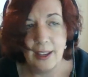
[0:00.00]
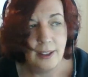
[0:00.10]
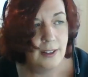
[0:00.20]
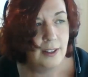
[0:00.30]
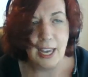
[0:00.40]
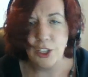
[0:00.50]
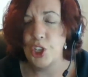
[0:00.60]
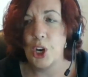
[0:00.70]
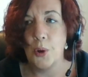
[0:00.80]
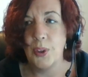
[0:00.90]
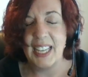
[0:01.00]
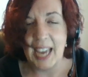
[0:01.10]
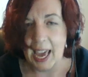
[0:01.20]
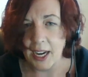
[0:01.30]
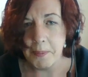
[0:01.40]
as you know the
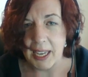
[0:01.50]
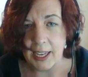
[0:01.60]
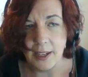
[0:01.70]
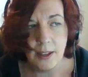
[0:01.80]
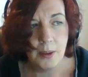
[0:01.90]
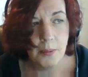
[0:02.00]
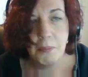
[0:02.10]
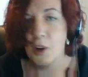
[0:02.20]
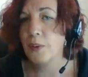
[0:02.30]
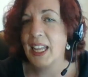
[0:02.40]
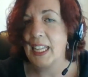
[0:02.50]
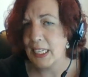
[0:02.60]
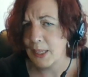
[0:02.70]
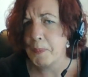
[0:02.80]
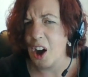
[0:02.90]
enemy but really as a
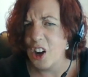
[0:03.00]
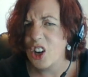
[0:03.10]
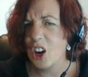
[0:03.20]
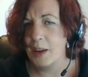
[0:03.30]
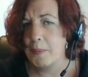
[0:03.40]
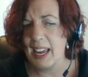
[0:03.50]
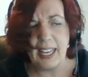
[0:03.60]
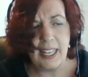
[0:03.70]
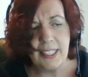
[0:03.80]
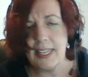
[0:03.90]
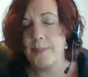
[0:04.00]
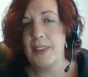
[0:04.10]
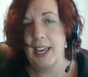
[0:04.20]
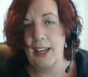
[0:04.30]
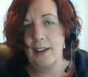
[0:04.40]
partner in making
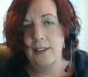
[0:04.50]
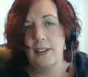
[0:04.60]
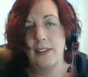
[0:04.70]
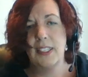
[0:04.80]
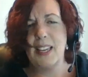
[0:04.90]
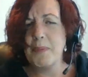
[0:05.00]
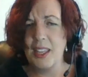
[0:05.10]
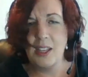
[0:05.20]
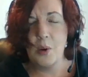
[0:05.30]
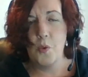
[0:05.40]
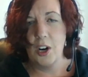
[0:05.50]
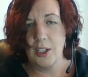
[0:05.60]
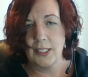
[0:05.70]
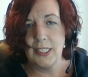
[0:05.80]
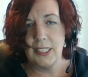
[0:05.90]
something something that works
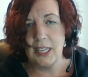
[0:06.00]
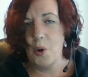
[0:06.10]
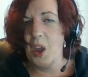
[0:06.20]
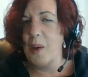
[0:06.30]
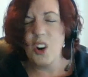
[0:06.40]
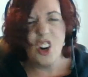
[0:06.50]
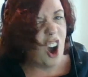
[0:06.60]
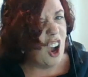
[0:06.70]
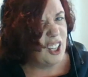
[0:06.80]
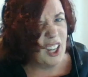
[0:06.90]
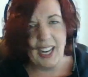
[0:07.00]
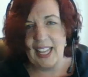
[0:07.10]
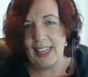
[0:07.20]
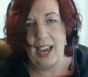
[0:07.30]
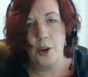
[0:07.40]
so and we're not good at
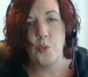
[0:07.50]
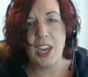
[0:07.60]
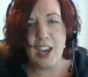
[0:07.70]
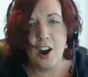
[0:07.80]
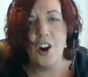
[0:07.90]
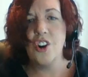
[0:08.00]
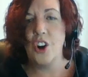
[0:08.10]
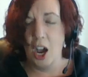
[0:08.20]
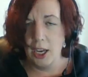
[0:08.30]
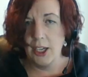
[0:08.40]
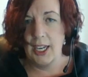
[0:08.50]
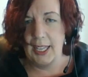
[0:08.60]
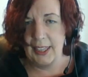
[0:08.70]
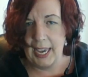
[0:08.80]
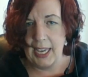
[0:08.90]
that we are not good at that
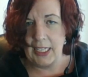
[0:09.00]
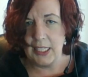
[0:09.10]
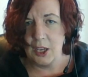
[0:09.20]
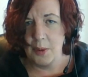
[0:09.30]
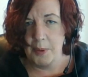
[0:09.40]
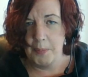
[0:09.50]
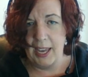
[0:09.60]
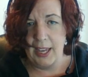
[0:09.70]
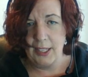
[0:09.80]
as human beings